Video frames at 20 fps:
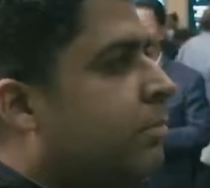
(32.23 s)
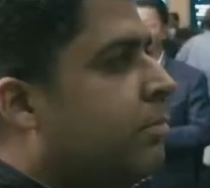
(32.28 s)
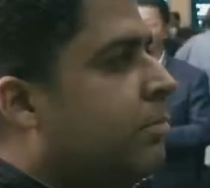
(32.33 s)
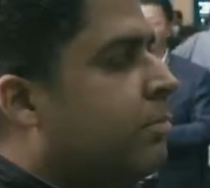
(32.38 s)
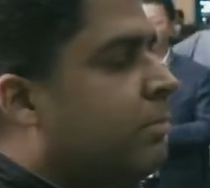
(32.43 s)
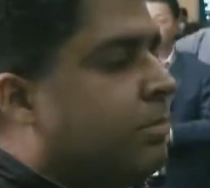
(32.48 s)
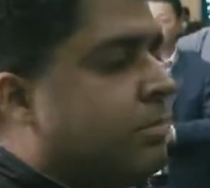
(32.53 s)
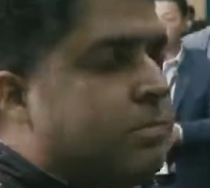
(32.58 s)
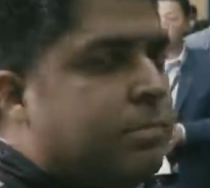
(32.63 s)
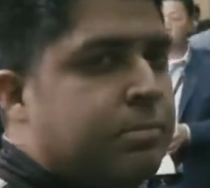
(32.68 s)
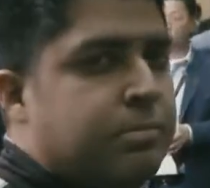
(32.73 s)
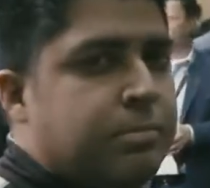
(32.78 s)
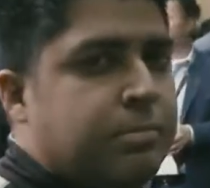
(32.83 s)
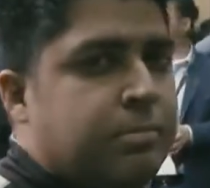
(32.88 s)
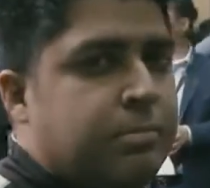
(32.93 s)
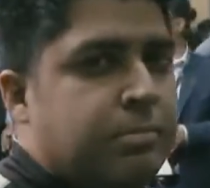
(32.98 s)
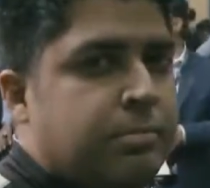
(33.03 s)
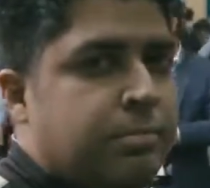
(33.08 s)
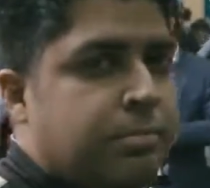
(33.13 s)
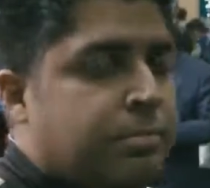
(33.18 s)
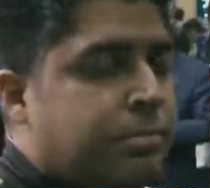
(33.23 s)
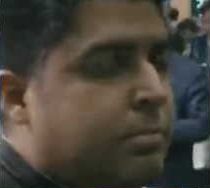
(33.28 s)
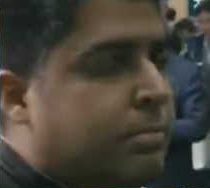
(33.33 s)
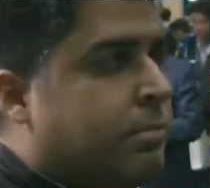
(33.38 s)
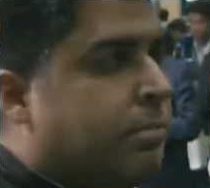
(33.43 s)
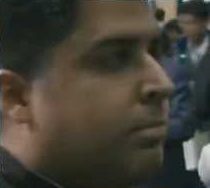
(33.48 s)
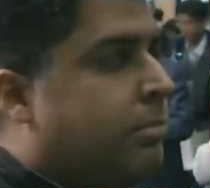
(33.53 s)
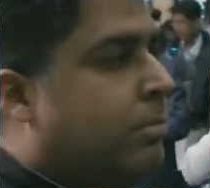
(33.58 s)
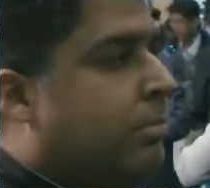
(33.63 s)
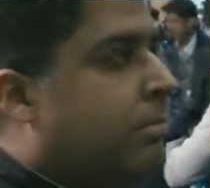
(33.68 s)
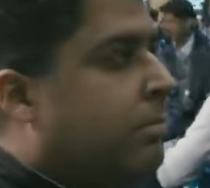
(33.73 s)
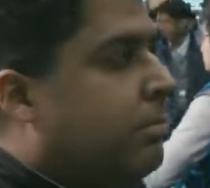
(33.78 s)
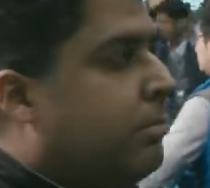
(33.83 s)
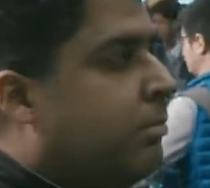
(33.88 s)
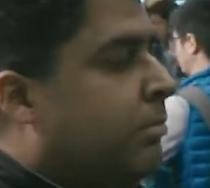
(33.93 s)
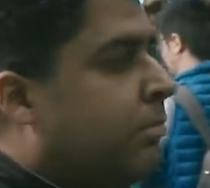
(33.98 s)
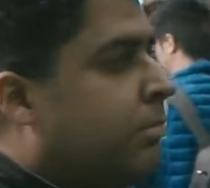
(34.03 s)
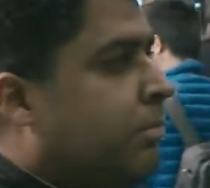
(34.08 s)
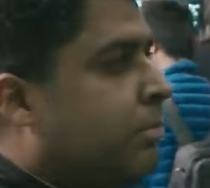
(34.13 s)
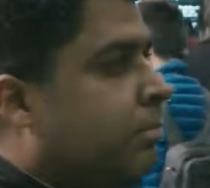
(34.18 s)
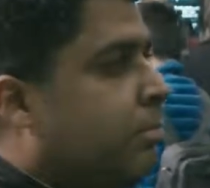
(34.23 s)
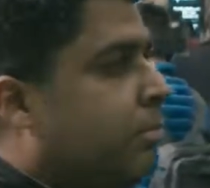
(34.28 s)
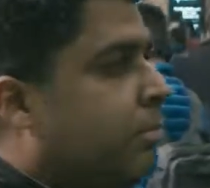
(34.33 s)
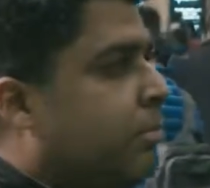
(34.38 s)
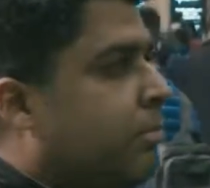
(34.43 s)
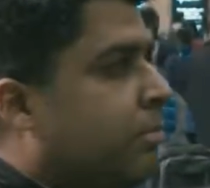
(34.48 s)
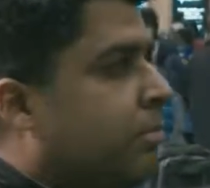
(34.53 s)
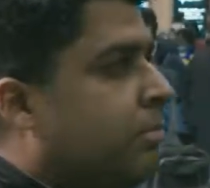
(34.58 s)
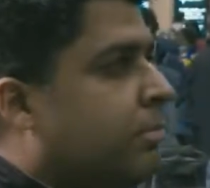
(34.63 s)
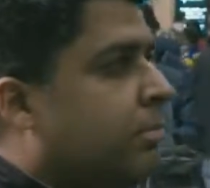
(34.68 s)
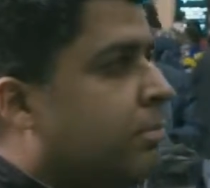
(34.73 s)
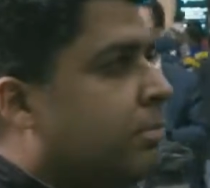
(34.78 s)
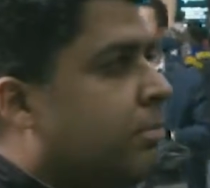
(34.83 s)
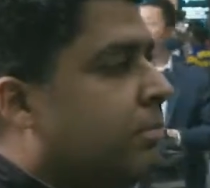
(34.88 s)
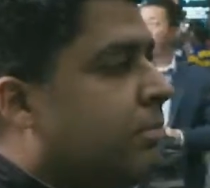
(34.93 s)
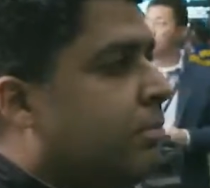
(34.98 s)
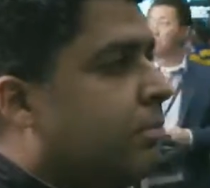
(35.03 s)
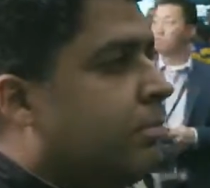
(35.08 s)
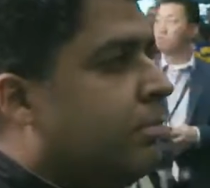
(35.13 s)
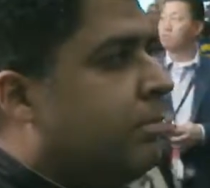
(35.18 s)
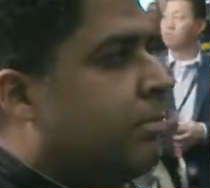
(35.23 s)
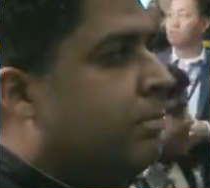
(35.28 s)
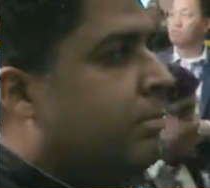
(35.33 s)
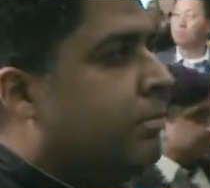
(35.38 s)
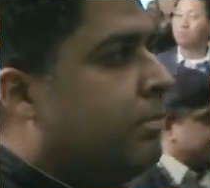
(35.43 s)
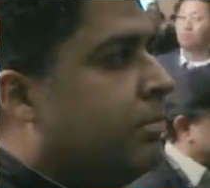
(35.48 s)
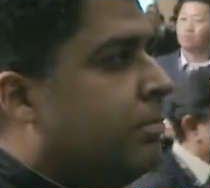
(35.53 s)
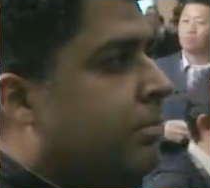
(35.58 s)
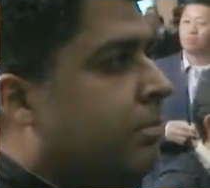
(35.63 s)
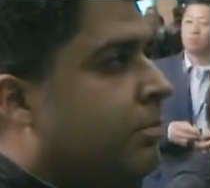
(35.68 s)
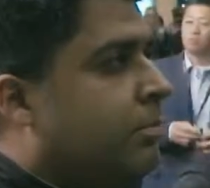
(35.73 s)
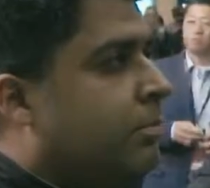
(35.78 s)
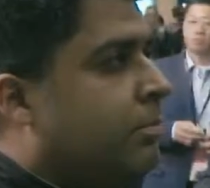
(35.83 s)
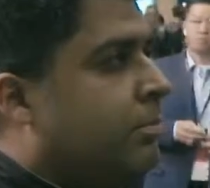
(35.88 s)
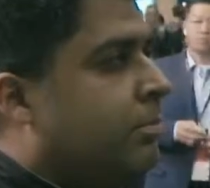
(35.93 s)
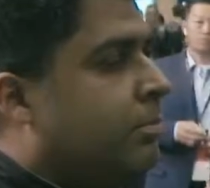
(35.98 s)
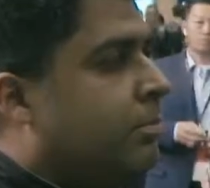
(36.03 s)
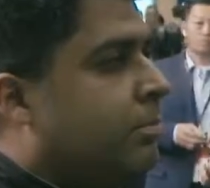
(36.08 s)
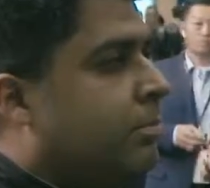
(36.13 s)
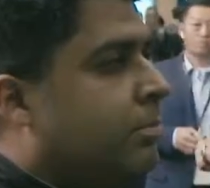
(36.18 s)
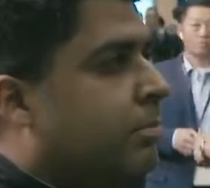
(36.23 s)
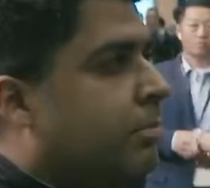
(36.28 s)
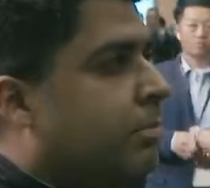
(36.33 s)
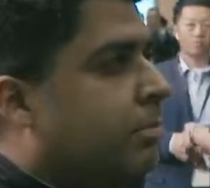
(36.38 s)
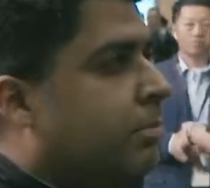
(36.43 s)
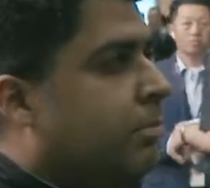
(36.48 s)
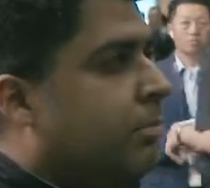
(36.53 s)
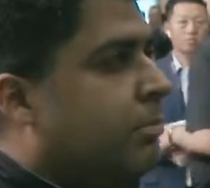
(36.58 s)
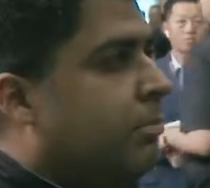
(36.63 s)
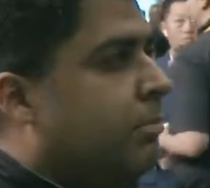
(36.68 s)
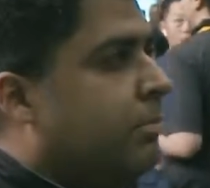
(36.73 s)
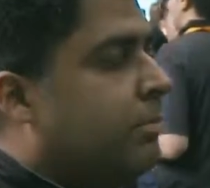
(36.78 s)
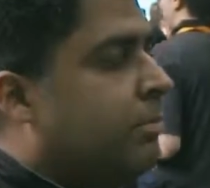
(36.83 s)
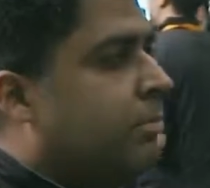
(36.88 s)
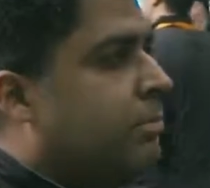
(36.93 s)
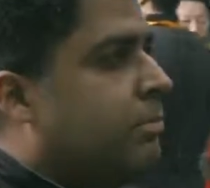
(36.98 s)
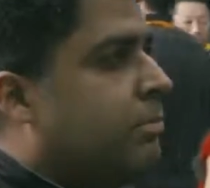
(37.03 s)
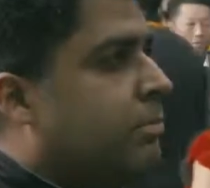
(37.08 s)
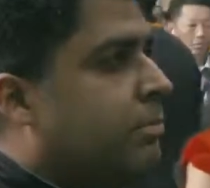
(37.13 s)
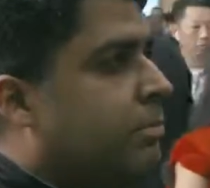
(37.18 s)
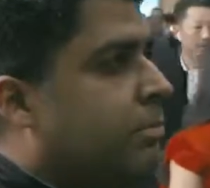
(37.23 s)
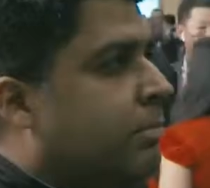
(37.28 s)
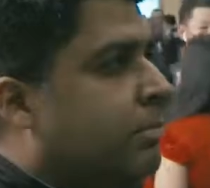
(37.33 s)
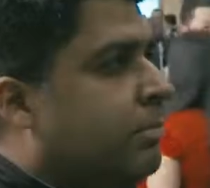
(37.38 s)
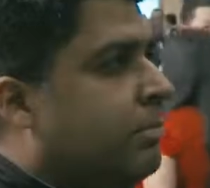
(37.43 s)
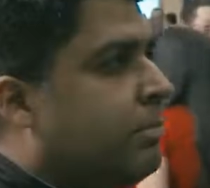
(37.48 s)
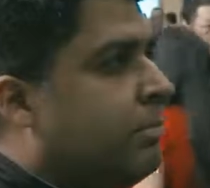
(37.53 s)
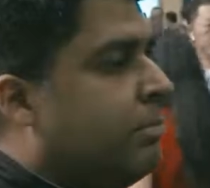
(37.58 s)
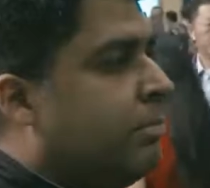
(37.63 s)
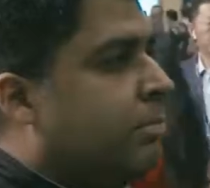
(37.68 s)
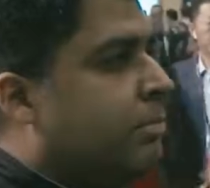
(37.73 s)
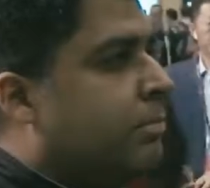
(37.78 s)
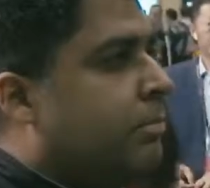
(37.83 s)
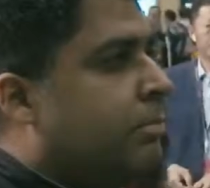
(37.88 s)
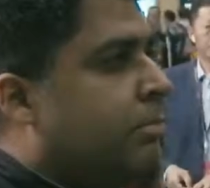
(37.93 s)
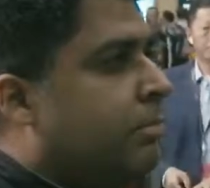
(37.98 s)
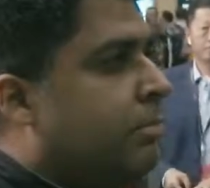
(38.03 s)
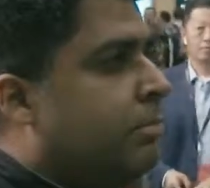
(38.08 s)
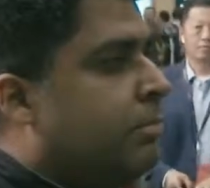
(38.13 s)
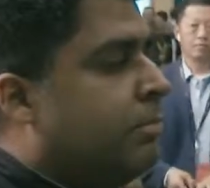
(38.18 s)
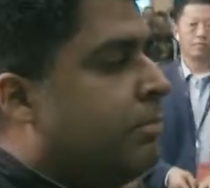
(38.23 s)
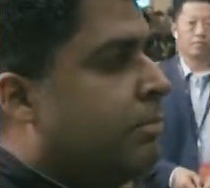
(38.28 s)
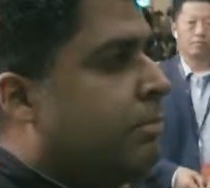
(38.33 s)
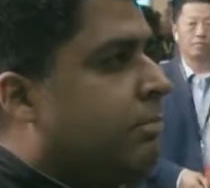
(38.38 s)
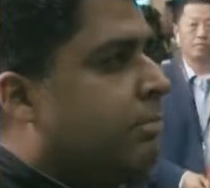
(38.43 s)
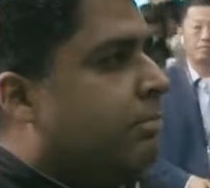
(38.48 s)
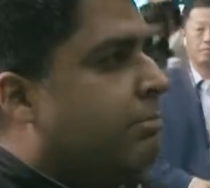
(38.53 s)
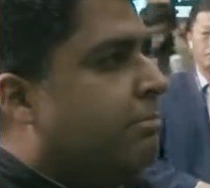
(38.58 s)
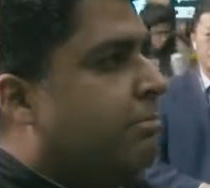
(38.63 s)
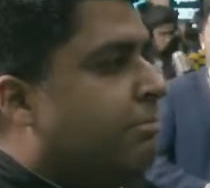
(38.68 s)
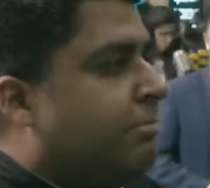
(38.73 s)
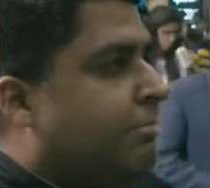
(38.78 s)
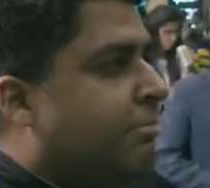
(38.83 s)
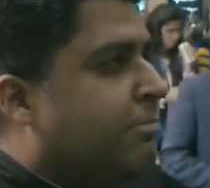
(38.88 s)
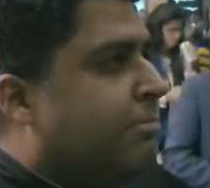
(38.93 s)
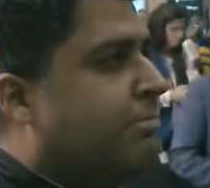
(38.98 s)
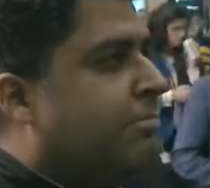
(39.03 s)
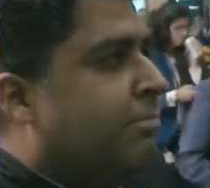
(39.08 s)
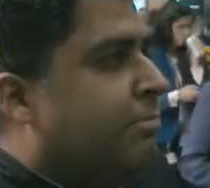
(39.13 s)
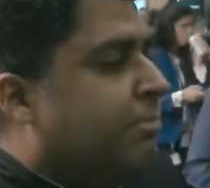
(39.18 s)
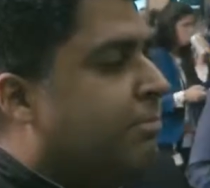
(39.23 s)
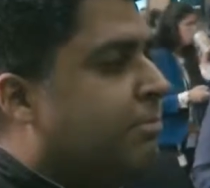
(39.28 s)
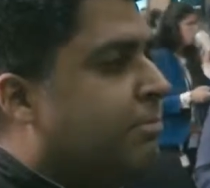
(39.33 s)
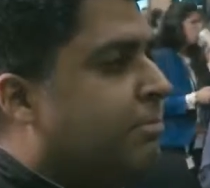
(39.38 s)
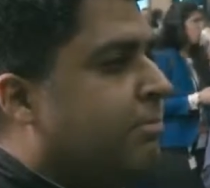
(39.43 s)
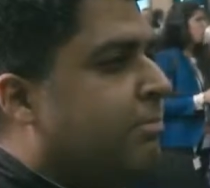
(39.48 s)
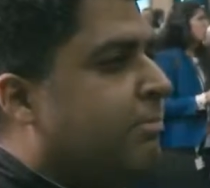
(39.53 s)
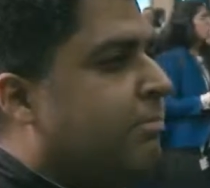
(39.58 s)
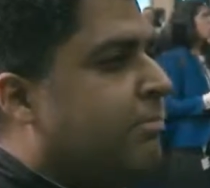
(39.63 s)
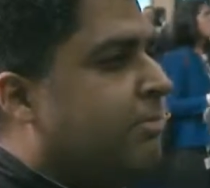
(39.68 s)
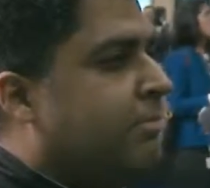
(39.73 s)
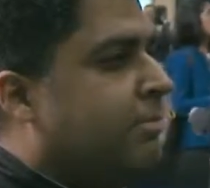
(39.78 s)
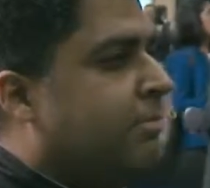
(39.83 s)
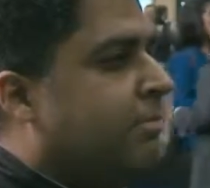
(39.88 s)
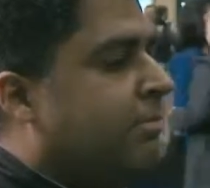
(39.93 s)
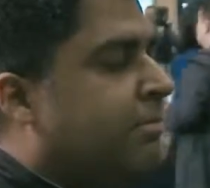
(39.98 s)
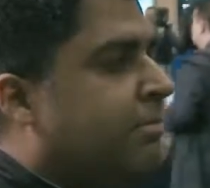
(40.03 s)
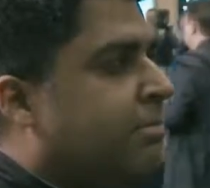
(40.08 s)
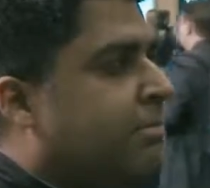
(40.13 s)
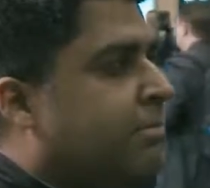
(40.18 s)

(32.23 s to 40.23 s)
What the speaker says: The person shown says nothing.